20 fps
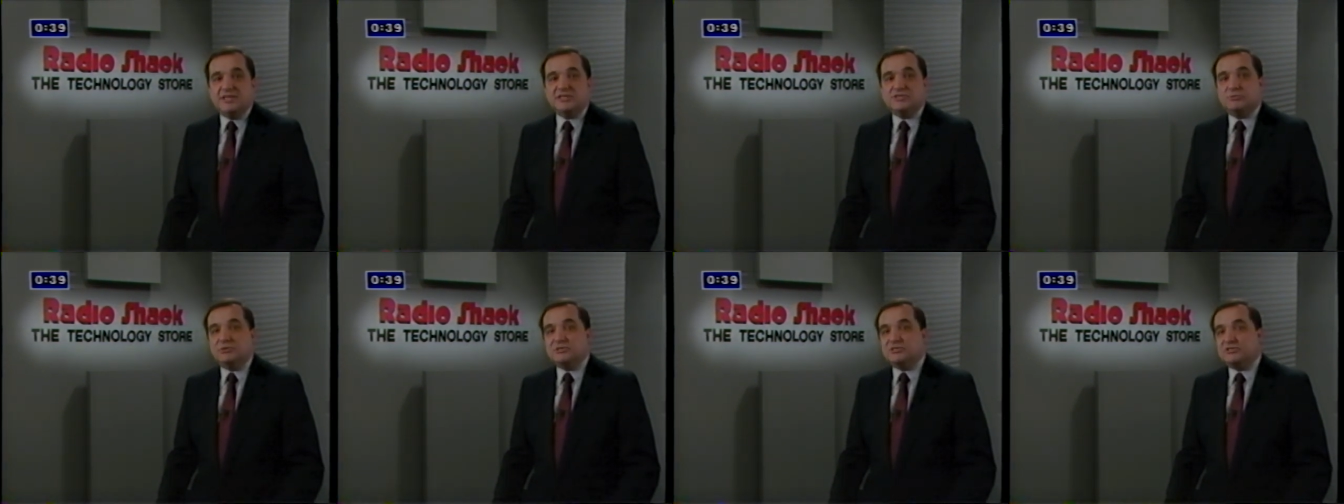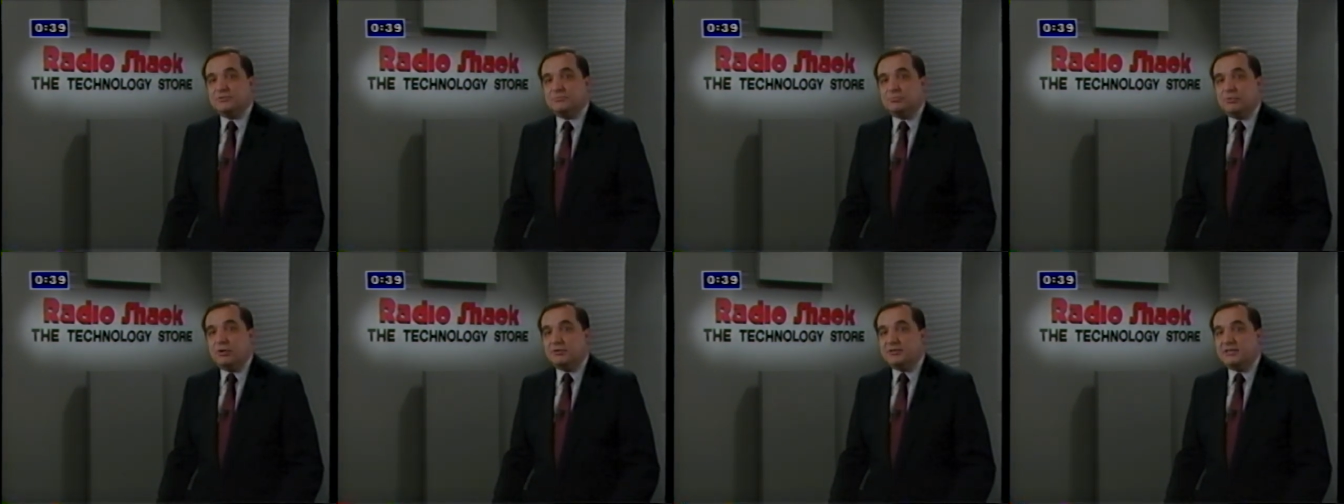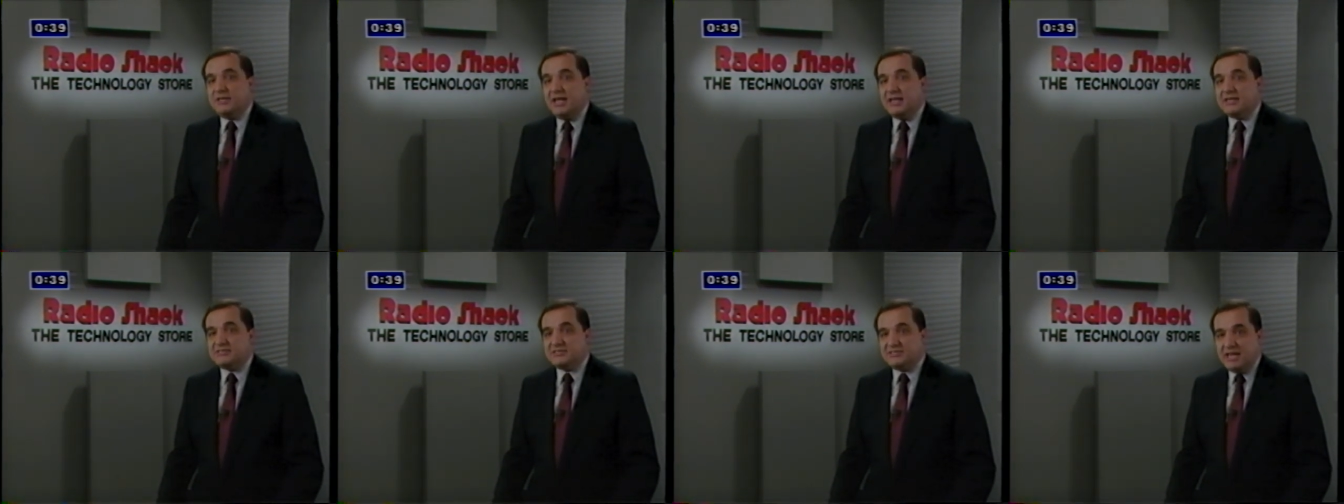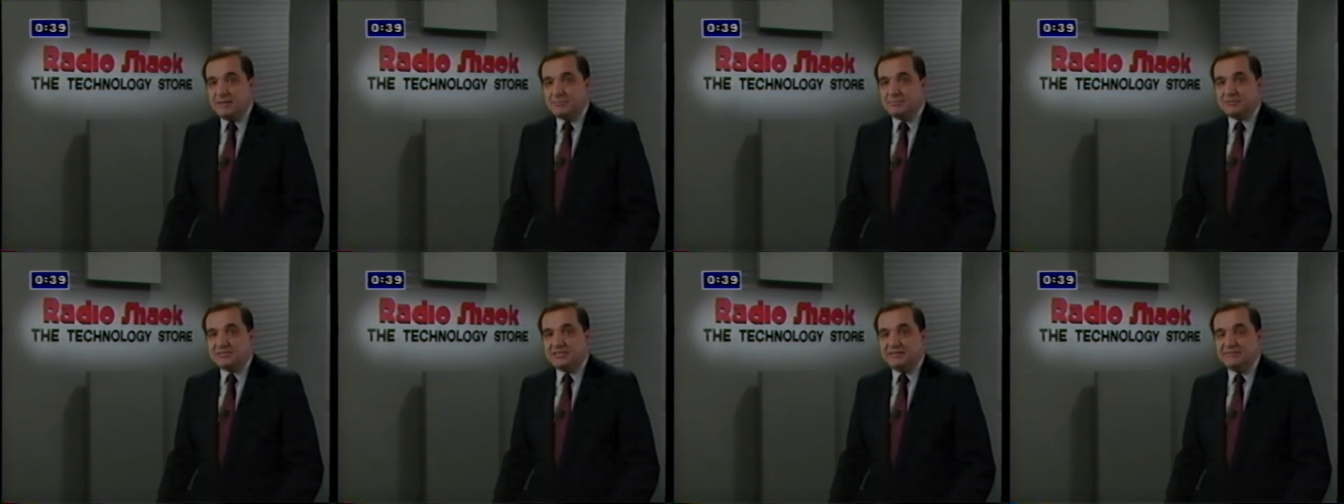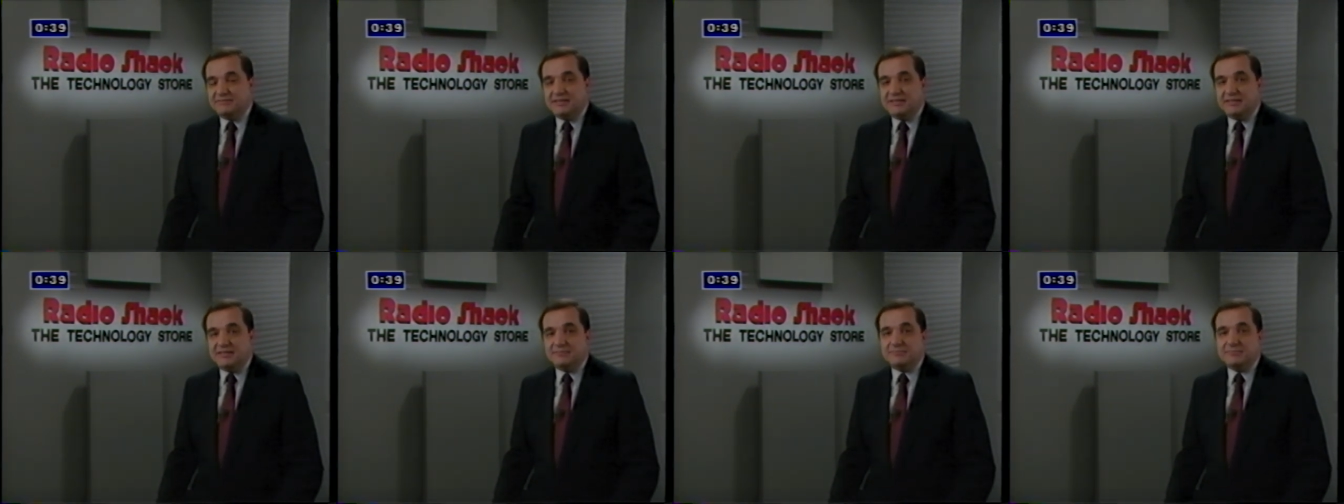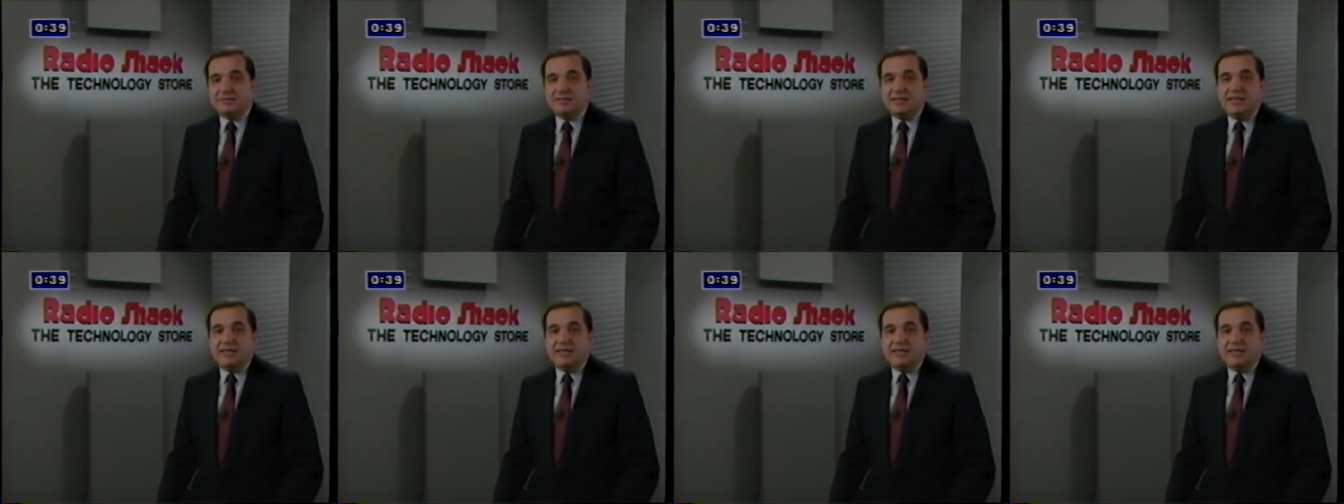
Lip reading: switch to broadcast cable TV,